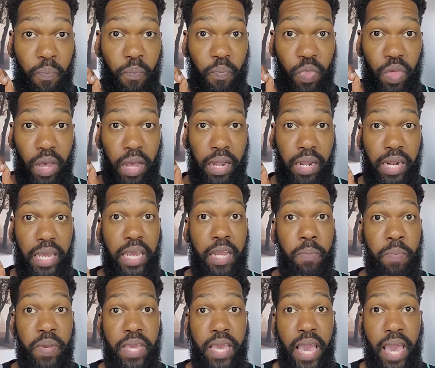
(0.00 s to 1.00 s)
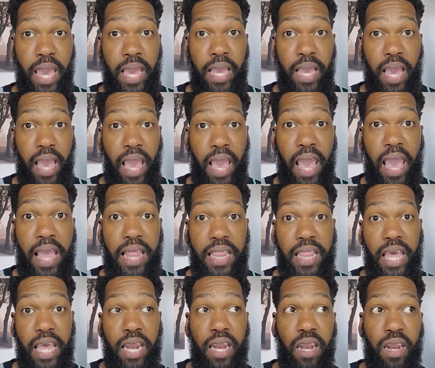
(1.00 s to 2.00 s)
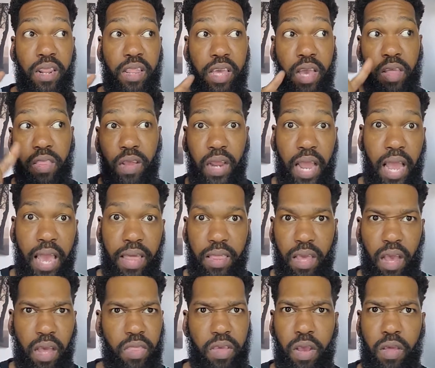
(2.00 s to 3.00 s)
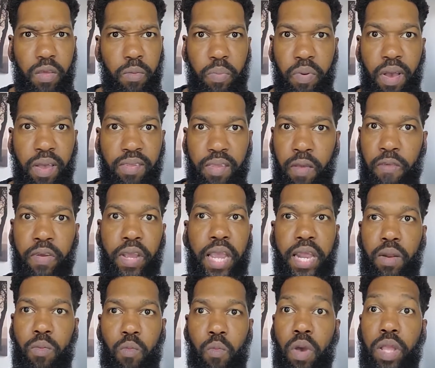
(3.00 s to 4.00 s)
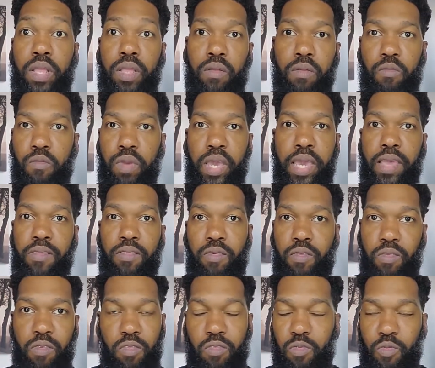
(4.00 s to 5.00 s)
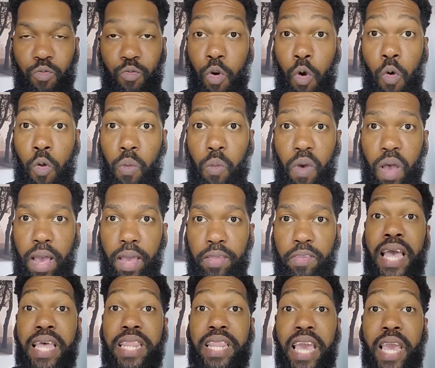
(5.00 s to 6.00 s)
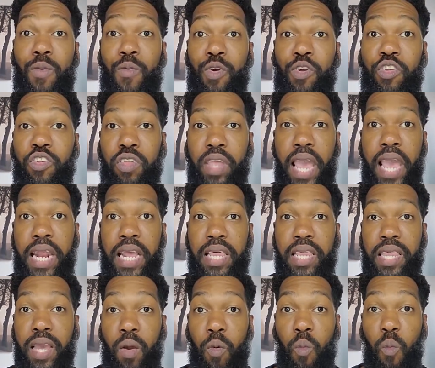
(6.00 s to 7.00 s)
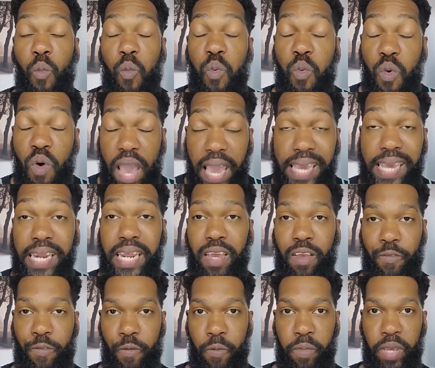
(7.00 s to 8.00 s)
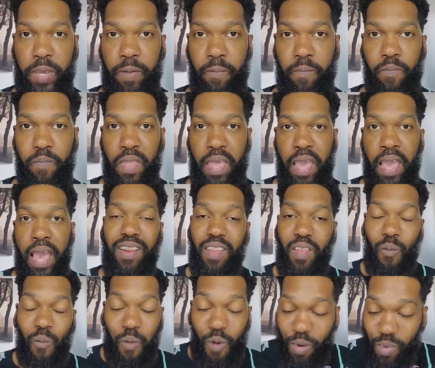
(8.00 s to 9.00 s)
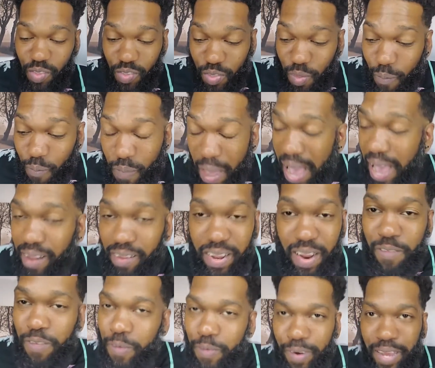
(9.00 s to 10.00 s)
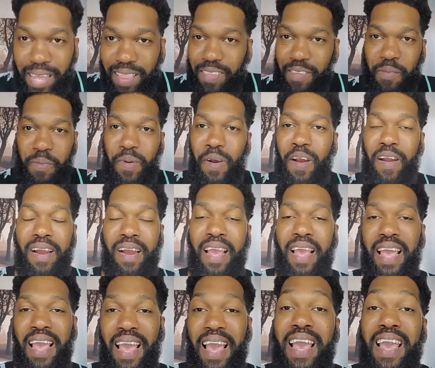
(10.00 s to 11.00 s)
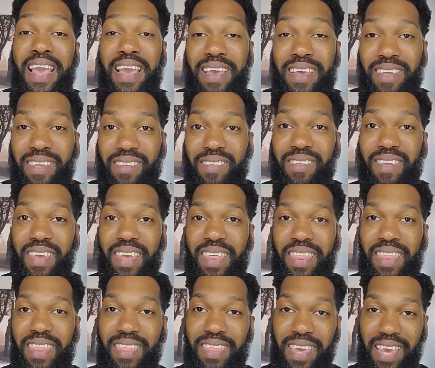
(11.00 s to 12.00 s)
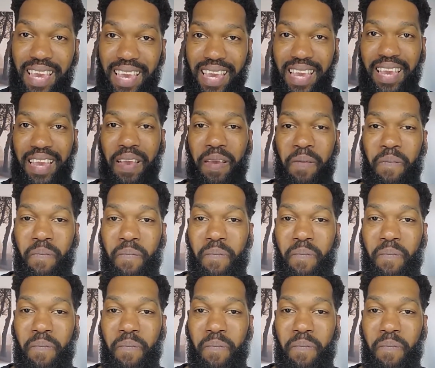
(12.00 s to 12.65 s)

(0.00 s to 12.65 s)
lead PA and then the other guy, the other boss, I forget what his role was. They were standing there waiting for me. The worst, I'll never forget this part, is the